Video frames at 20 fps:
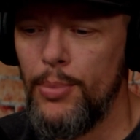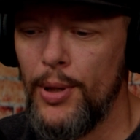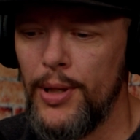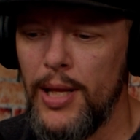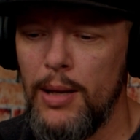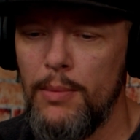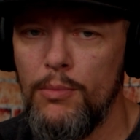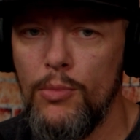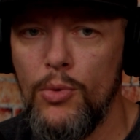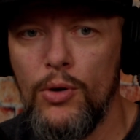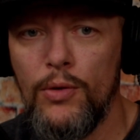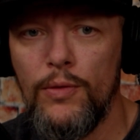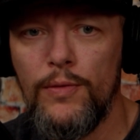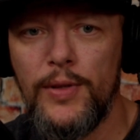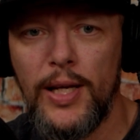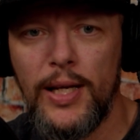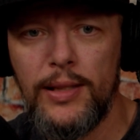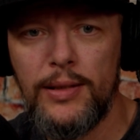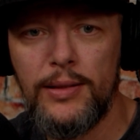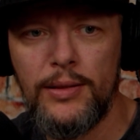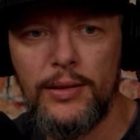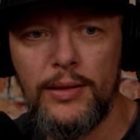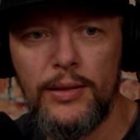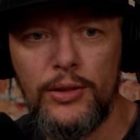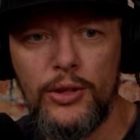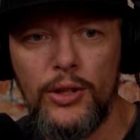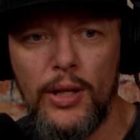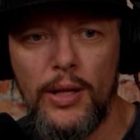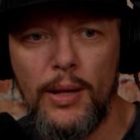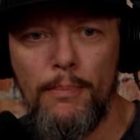But they moved it
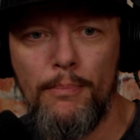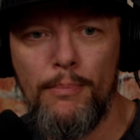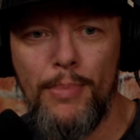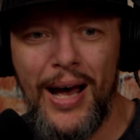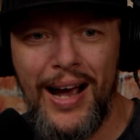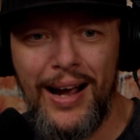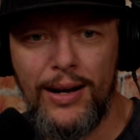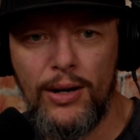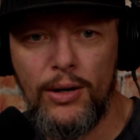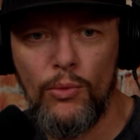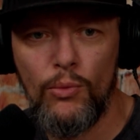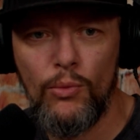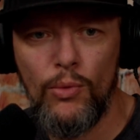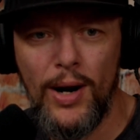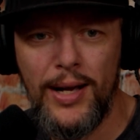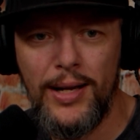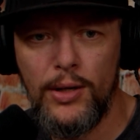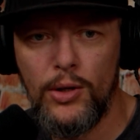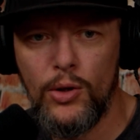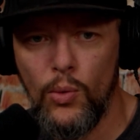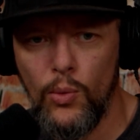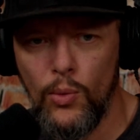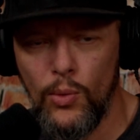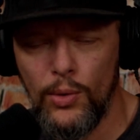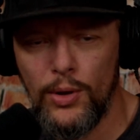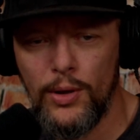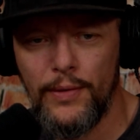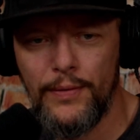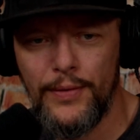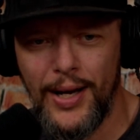to the back right
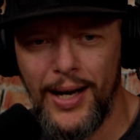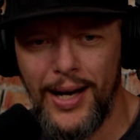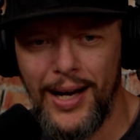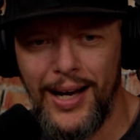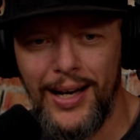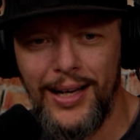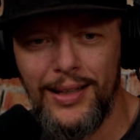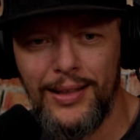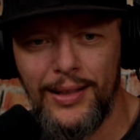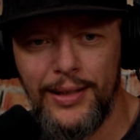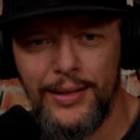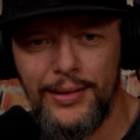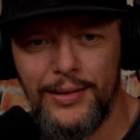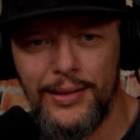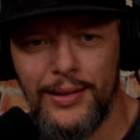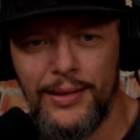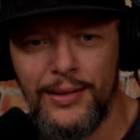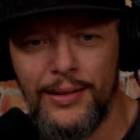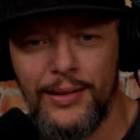corner of the island